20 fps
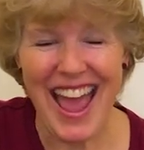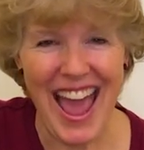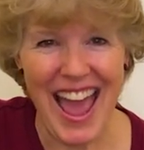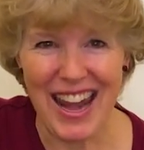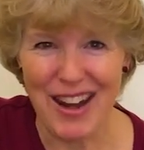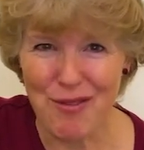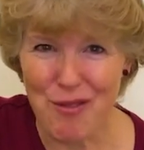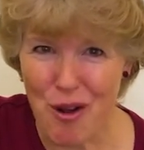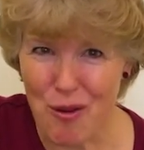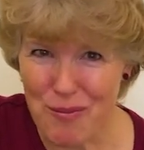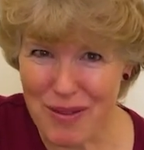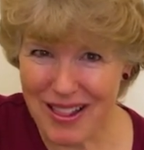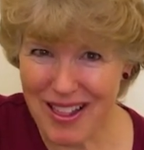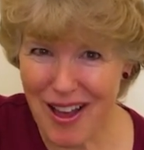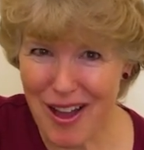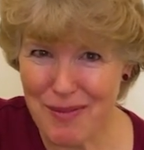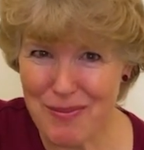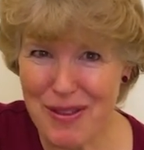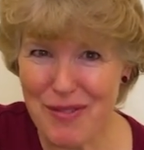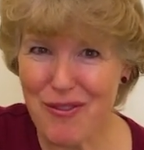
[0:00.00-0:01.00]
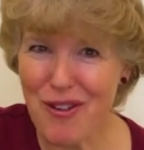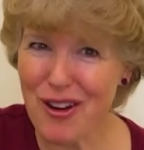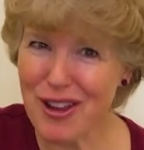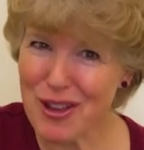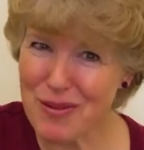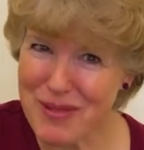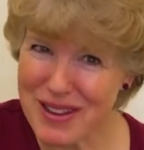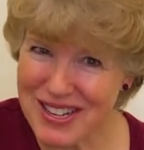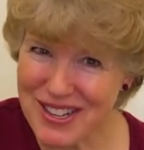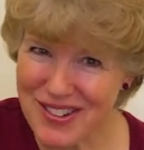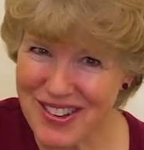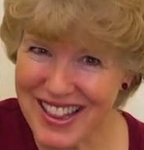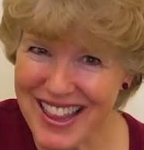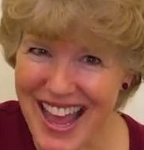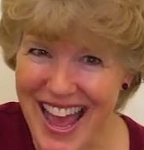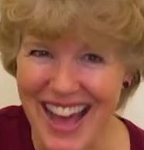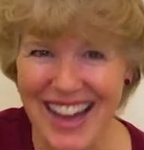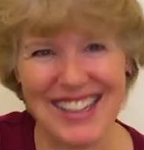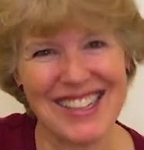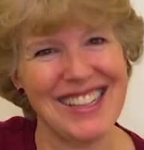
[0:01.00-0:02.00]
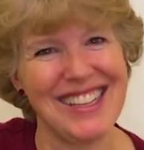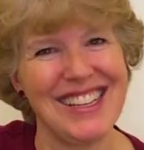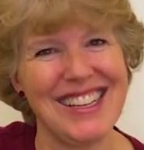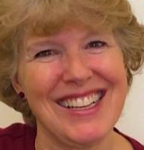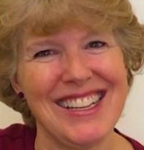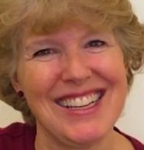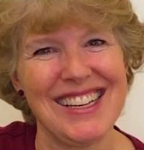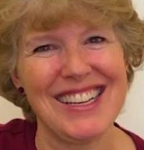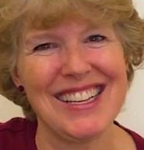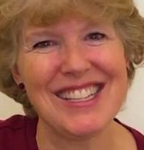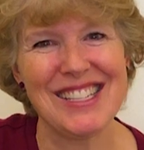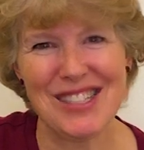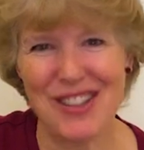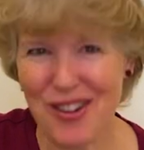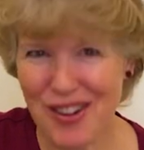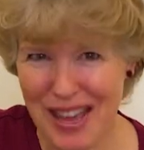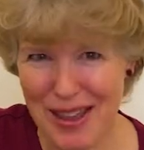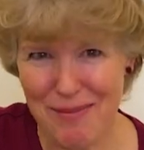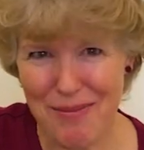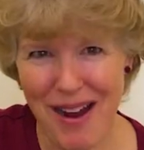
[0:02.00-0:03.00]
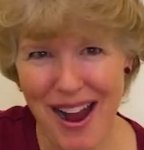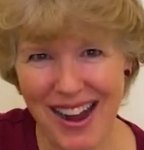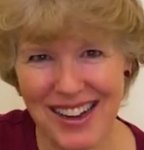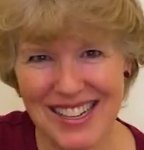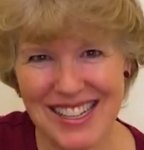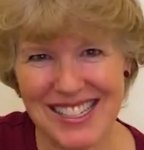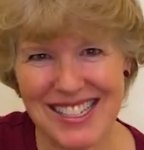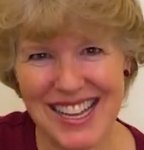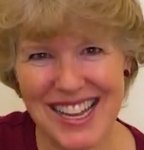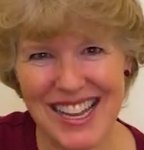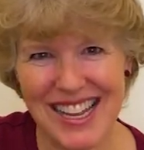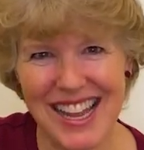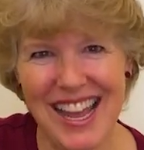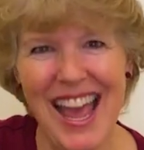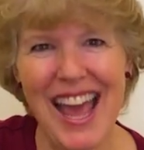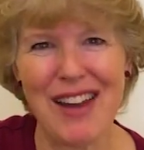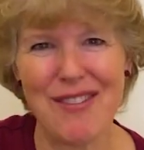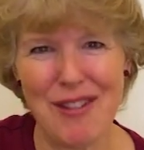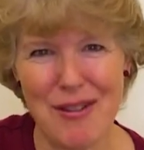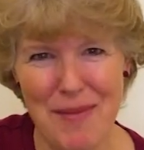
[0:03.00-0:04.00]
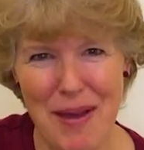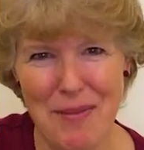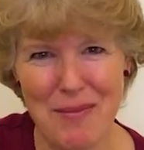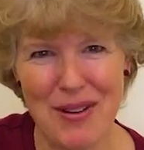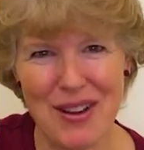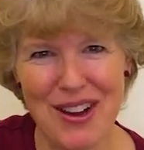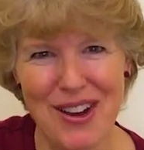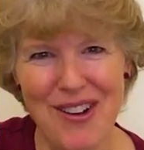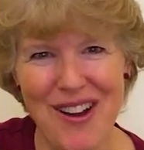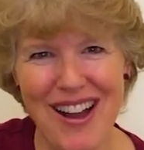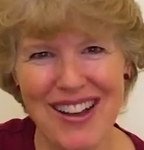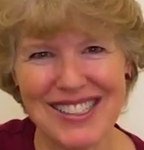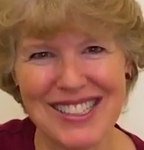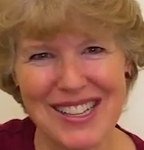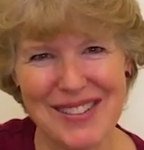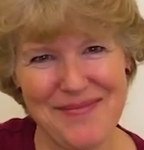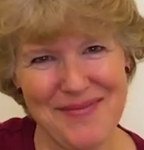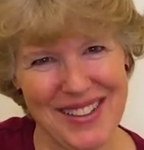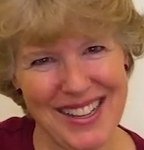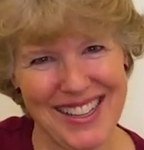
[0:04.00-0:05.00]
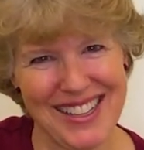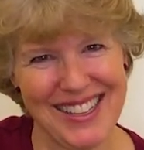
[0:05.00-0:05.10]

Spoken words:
And it won't be long before you'll be doing that. So keep practicing, and remember, you're awesome.